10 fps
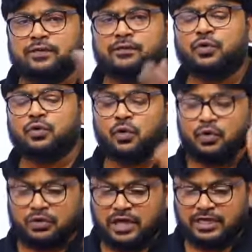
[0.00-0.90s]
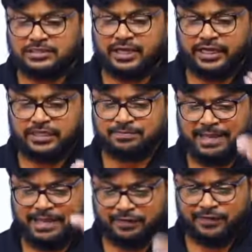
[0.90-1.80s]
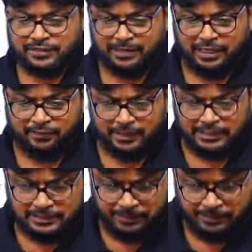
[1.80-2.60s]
If you don't know the answer, it is my request, my dear friends.